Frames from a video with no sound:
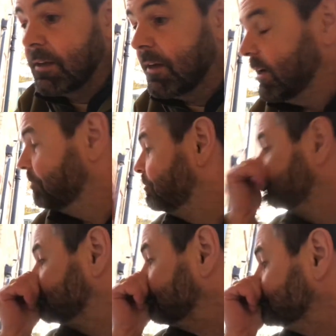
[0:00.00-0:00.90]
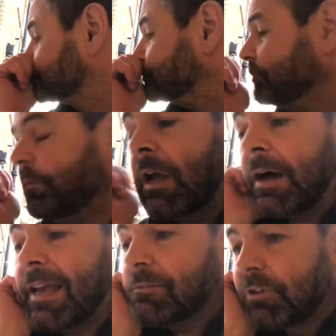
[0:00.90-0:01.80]
I
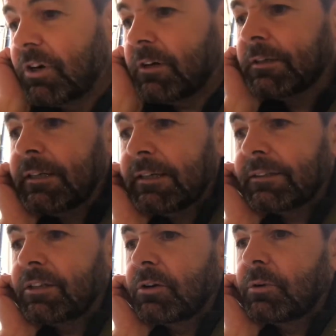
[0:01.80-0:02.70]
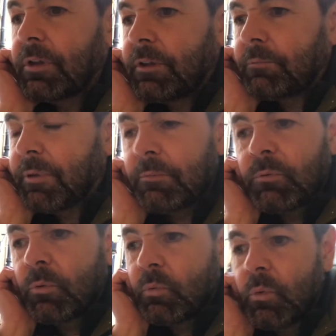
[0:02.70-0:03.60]
have got. Didn't know.
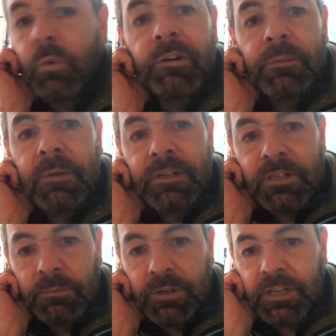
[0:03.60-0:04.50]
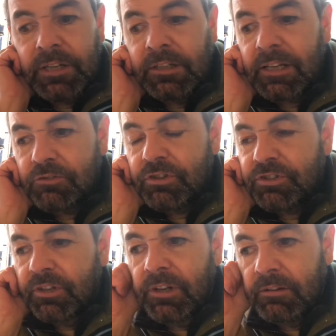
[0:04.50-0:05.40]
People will worry me, so I'm going to get an
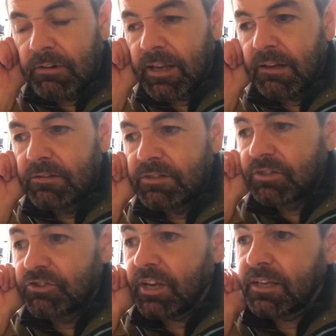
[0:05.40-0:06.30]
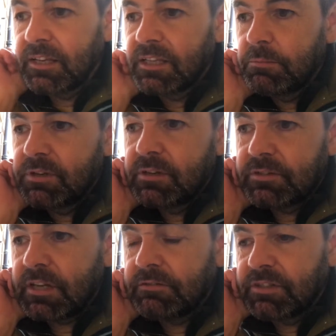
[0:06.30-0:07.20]
electrician round to check it and give me a
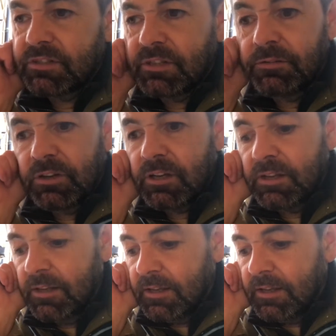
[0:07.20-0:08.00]
safety certificate.